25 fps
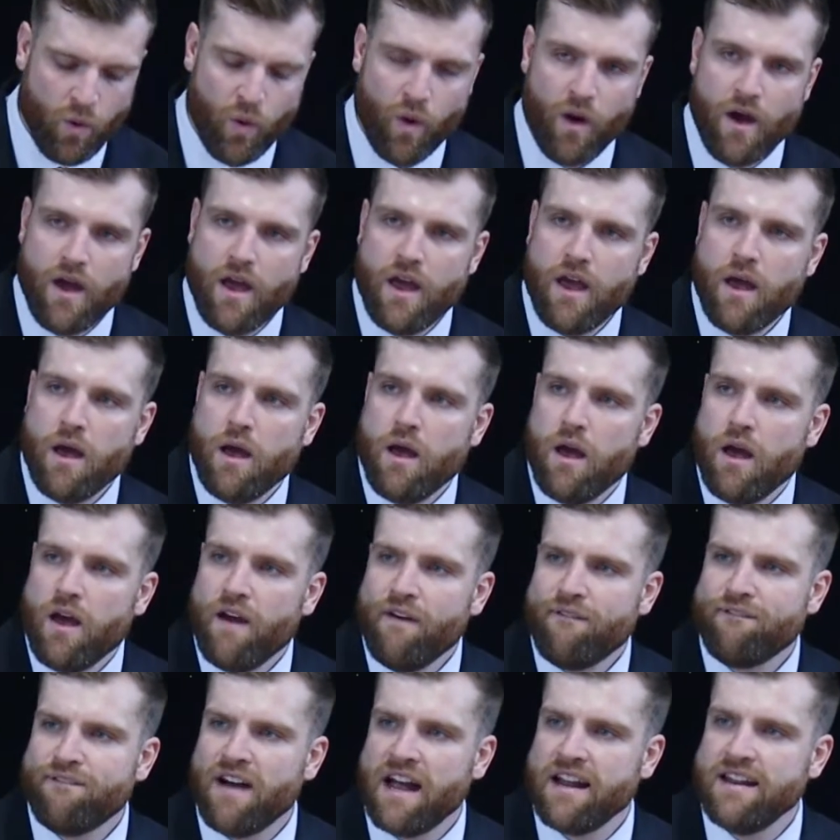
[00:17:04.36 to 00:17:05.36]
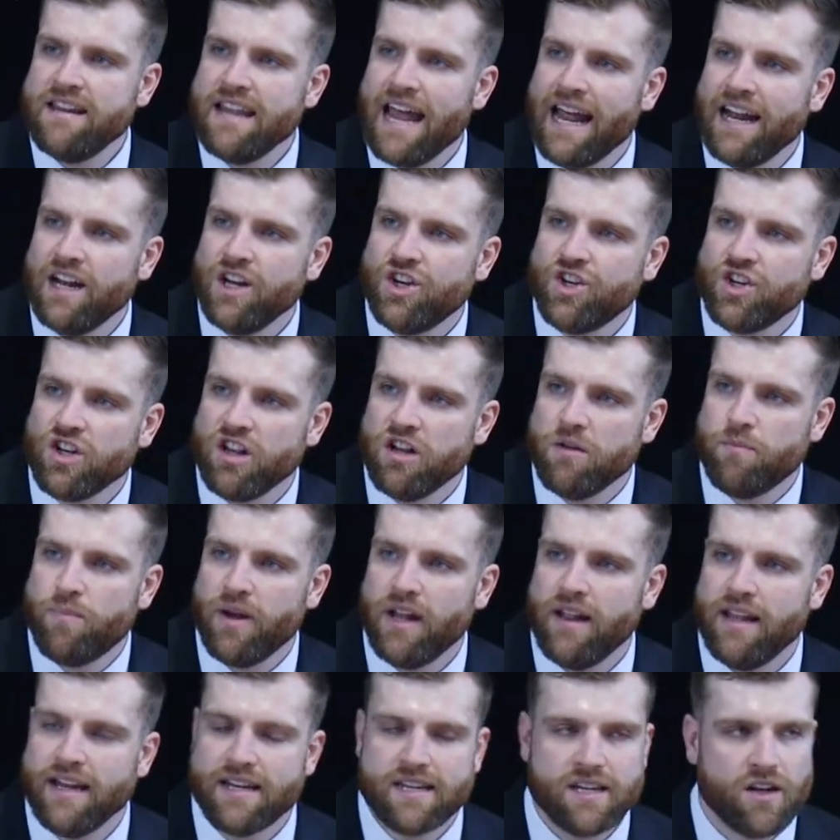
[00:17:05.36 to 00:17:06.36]
or financial and
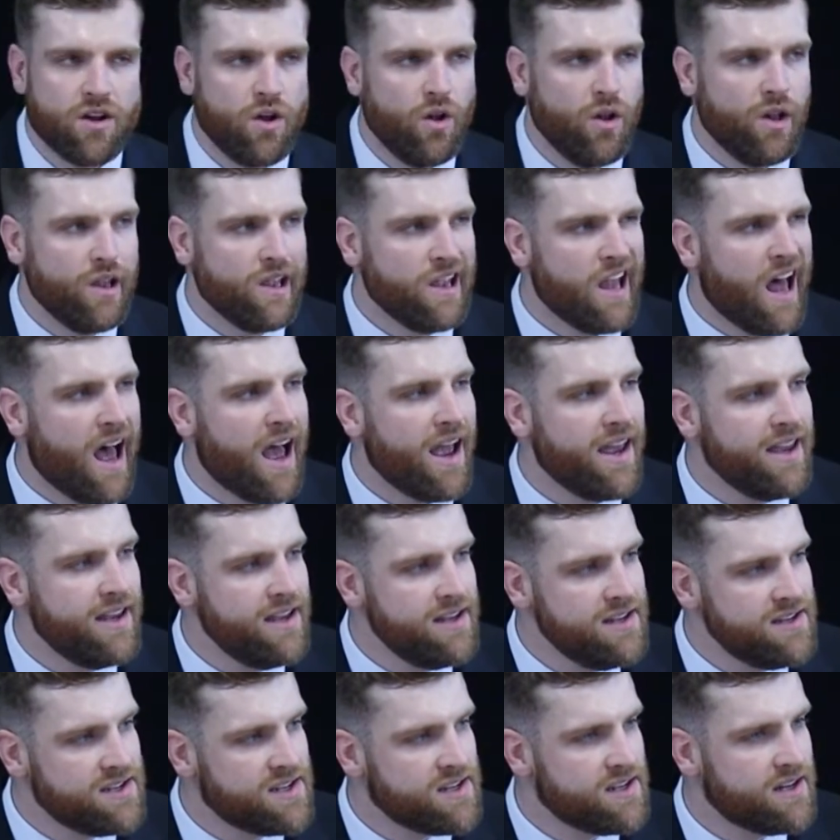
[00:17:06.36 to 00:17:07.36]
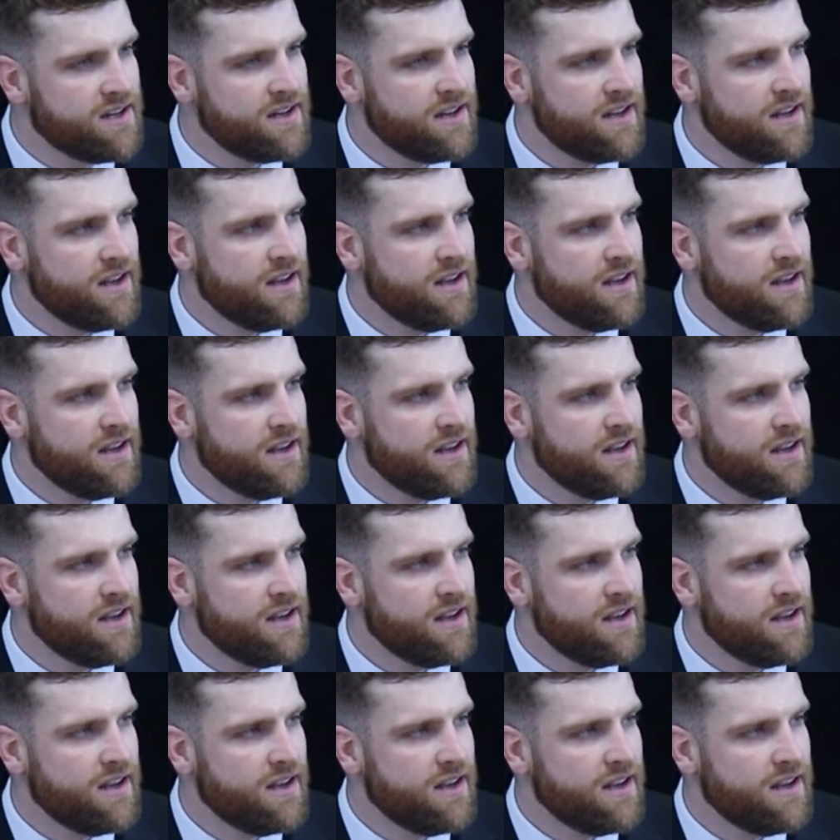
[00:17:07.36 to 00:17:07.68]
political lies.